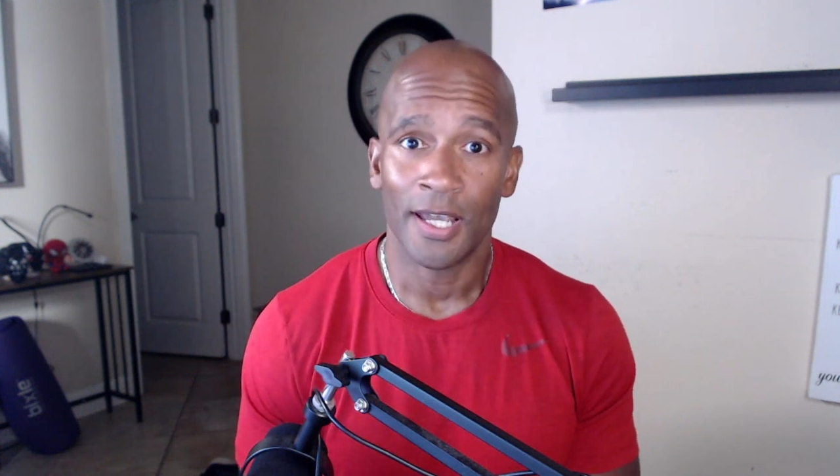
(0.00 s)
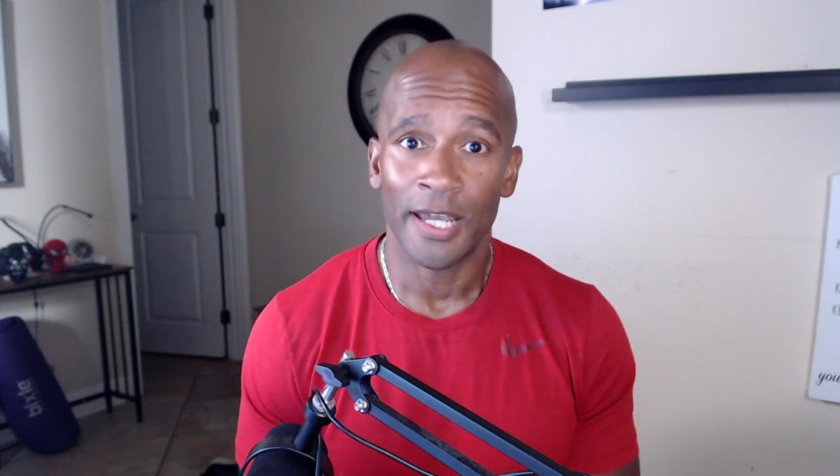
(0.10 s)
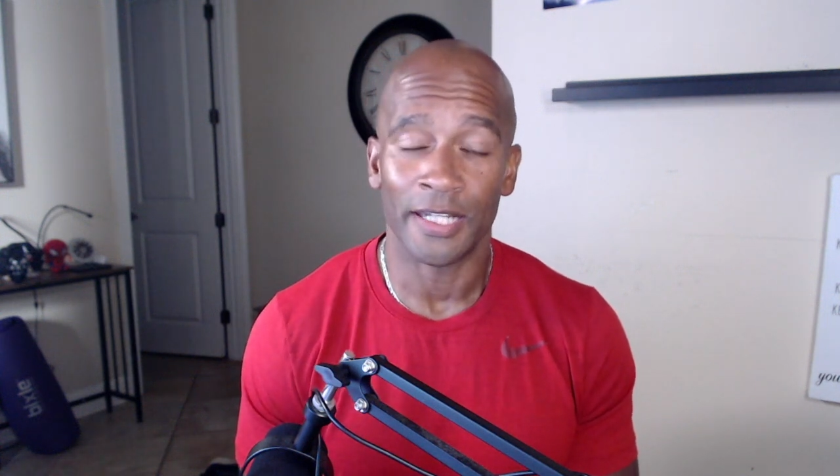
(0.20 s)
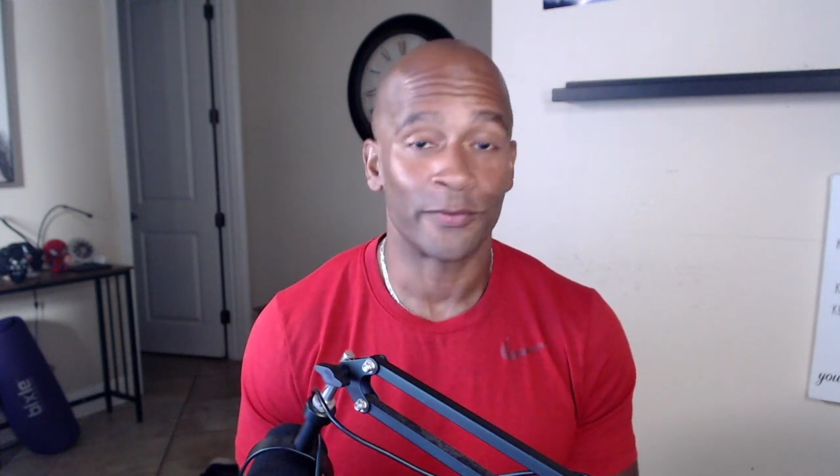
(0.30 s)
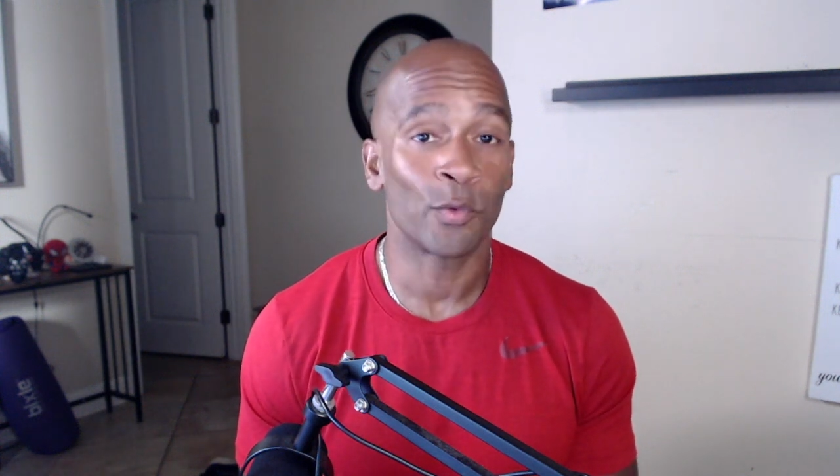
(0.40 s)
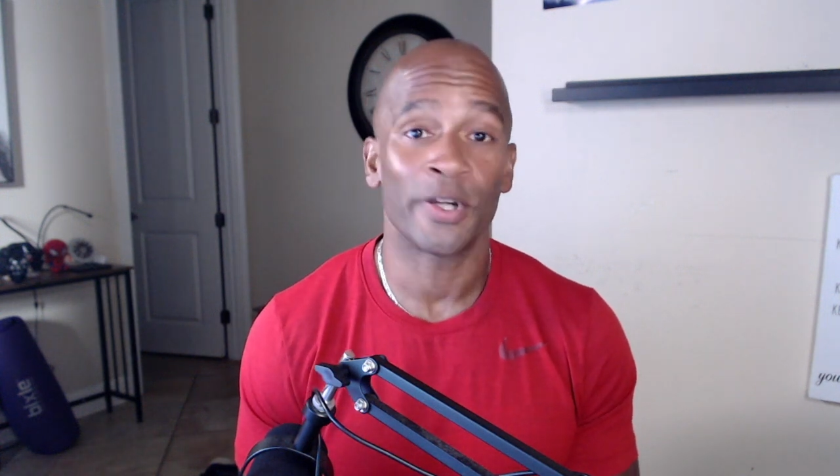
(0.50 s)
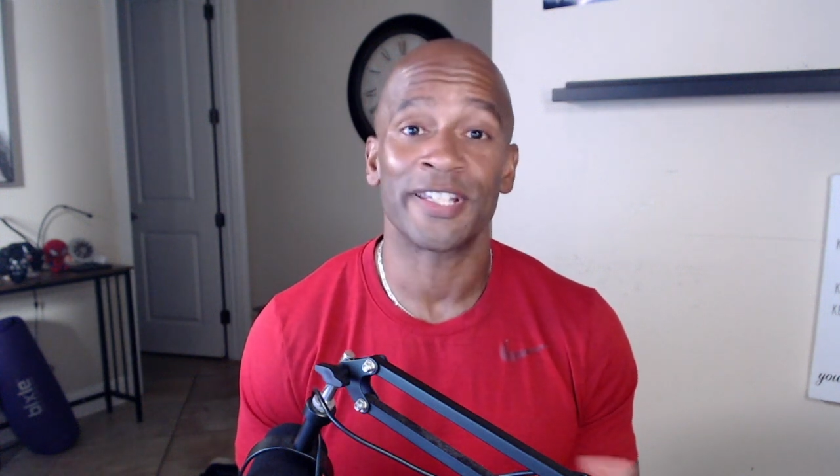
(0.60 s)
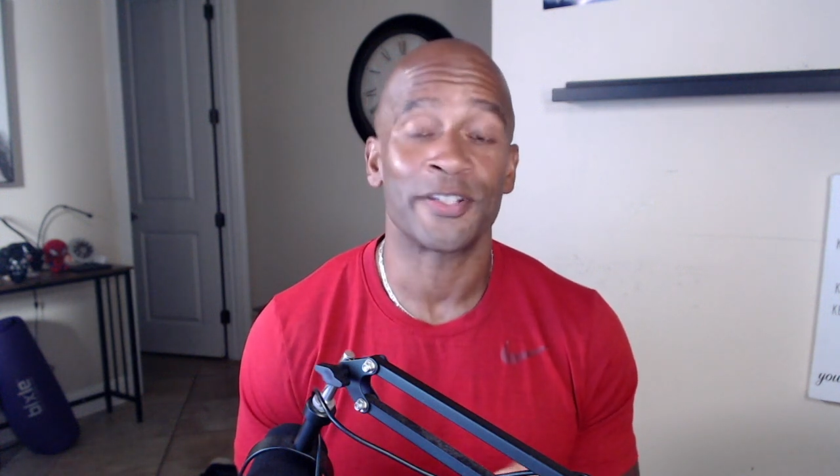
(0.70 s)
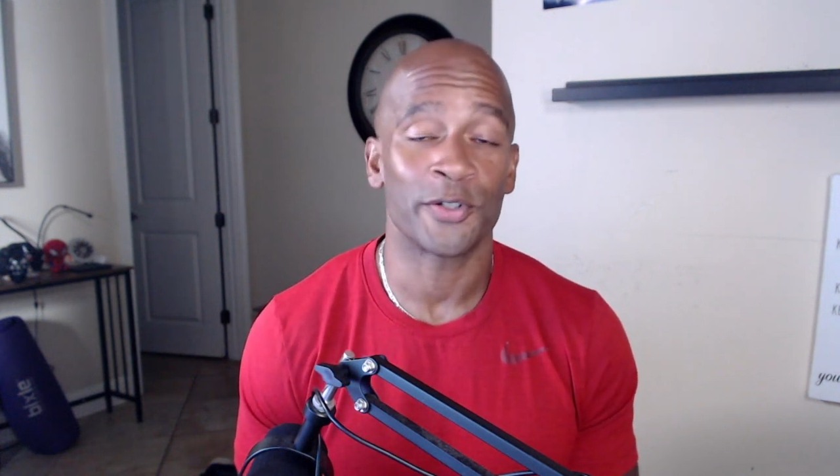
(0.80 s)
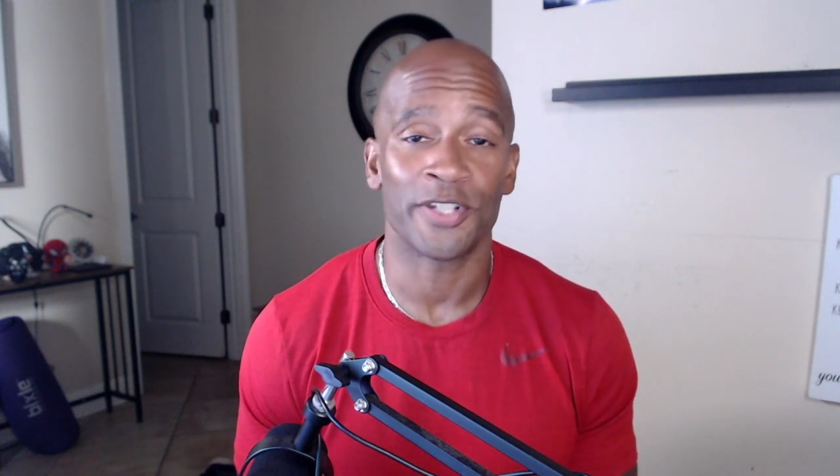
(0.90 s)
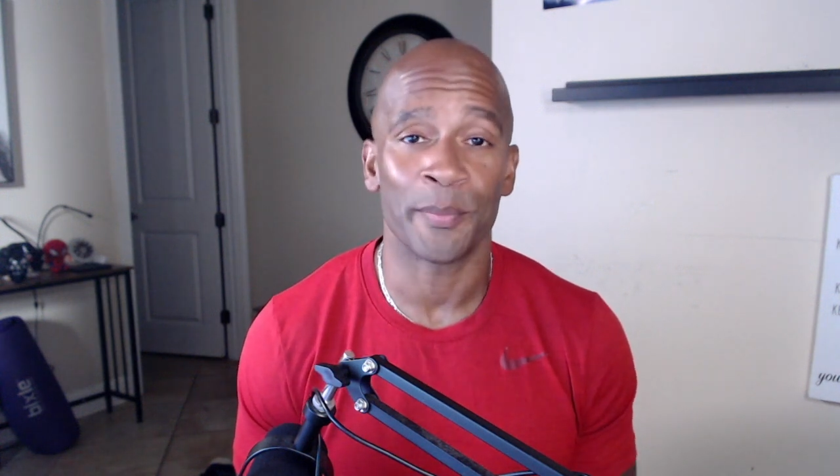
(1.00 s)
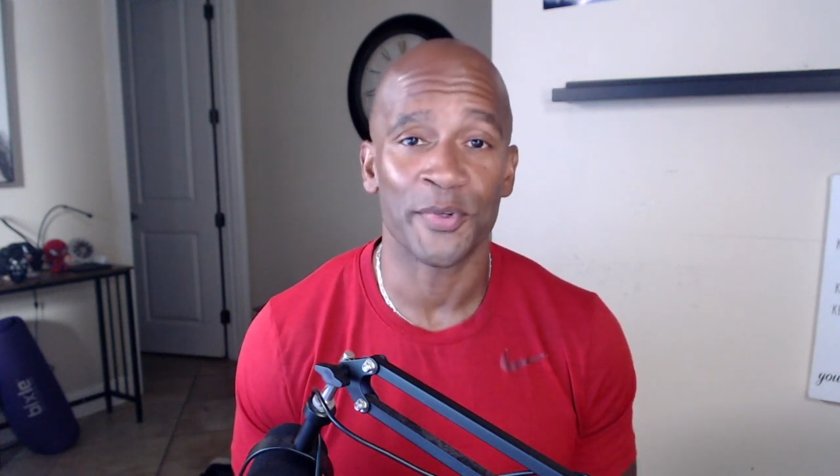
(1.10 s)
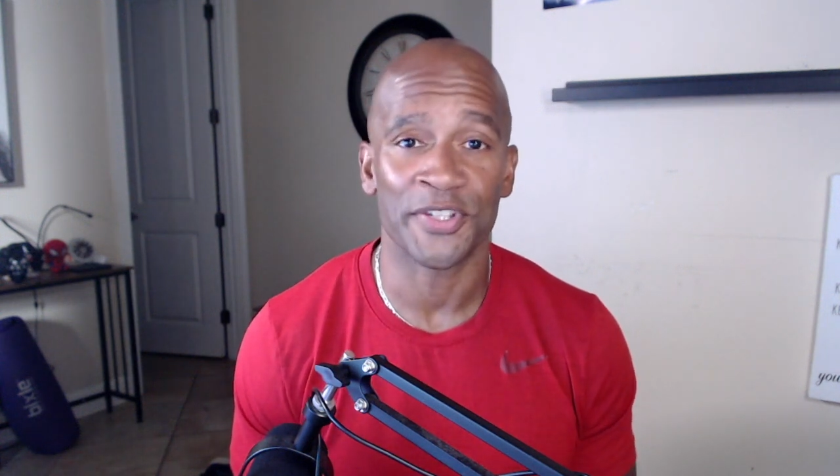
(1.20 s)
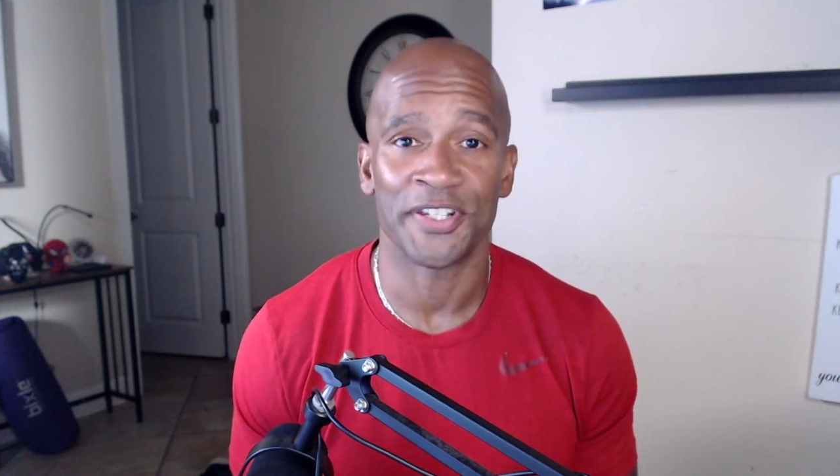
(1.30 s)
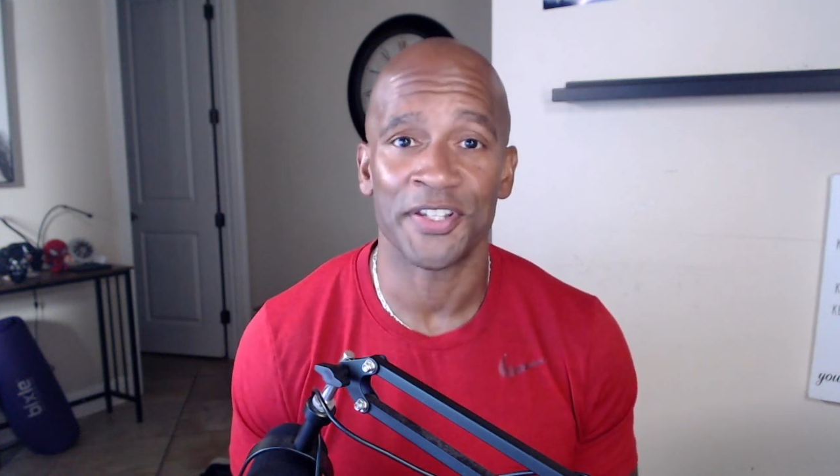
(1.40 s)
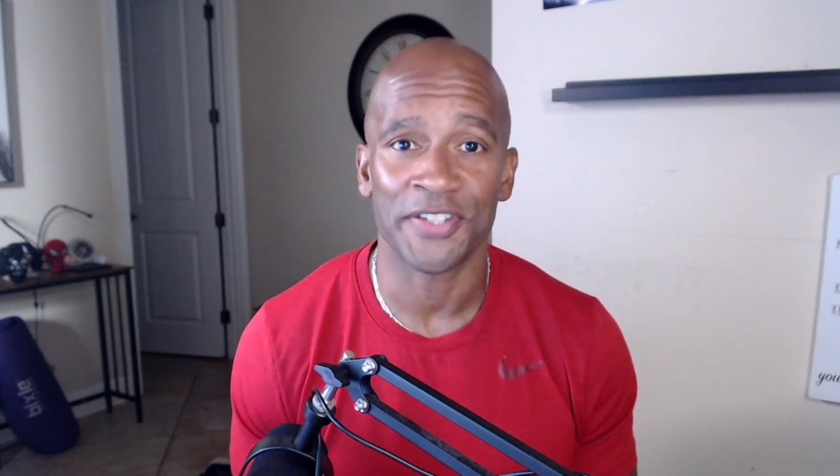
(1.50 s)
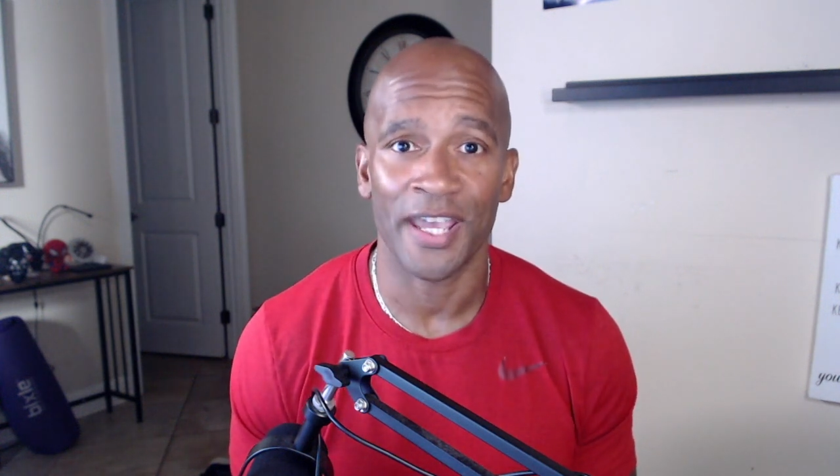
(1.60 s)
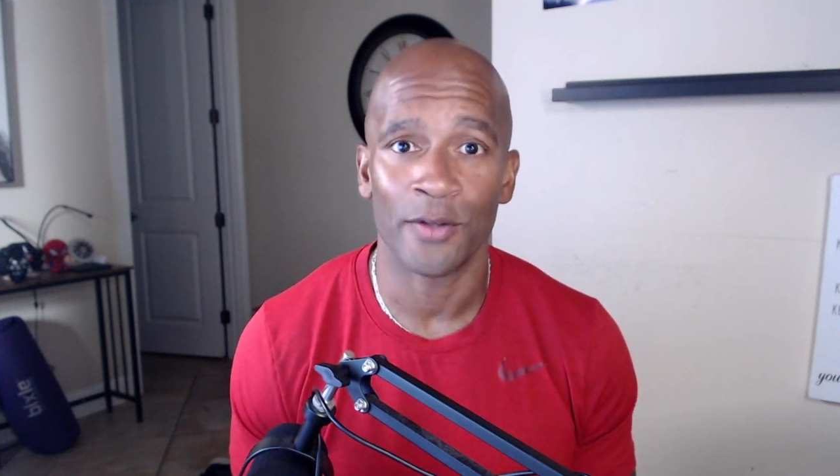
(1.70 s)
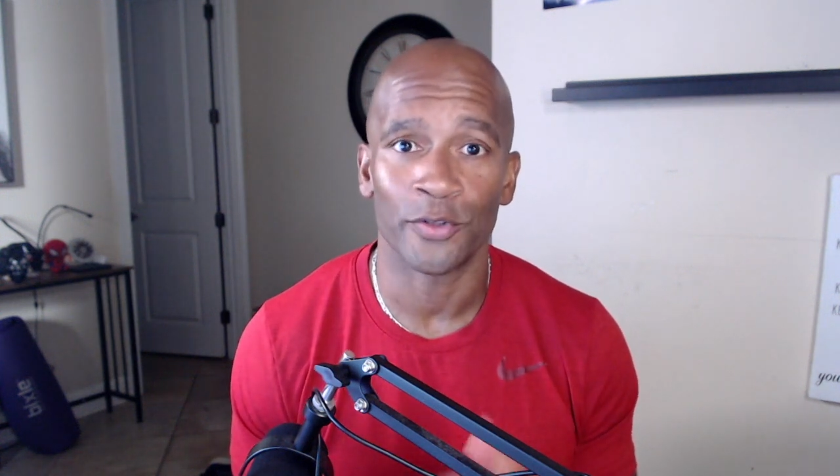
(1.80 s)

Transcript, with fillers: And if you want to get your 10% discount,